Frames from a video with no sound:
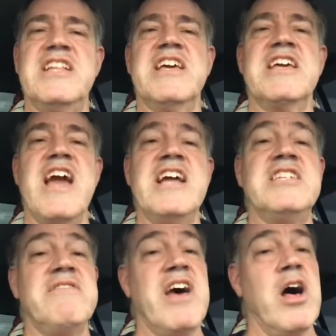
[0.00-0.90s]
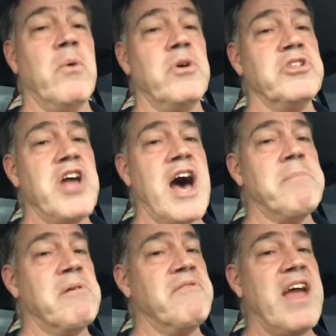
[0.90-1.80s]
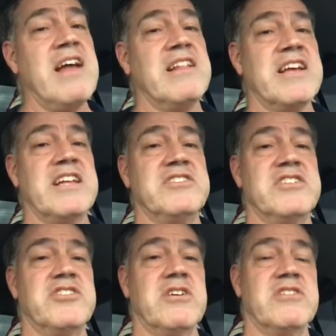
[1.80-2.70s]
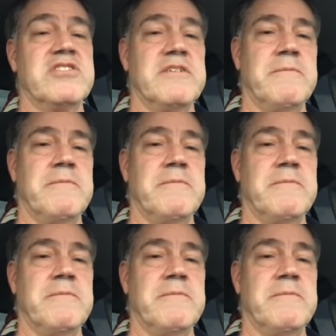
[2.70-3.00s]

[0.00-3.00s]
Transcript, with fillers: The gates of hell will not prevail against the church.